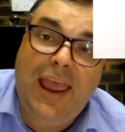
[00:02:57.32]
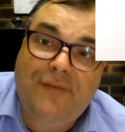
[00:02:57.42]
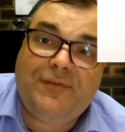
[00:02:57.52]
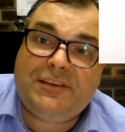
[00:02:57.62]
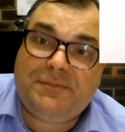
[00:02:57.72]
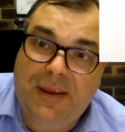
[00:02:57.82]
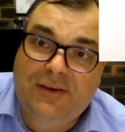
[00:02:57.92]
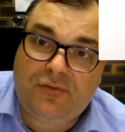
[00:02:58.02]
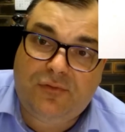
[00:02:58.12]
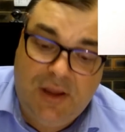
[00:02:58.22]
have this
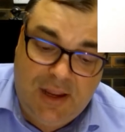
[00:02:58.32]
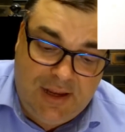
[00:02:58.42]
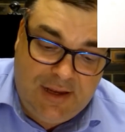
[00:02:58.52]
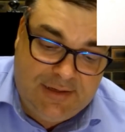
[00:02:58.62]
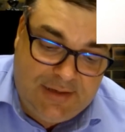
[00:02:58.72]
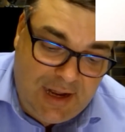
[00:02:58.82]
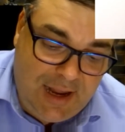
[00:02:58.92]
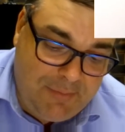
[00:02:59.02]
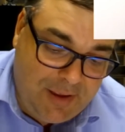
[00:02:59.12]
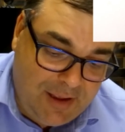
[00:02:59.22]
mental
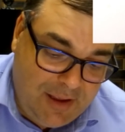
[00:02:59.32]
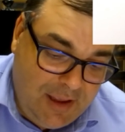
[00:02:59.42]
dilemma.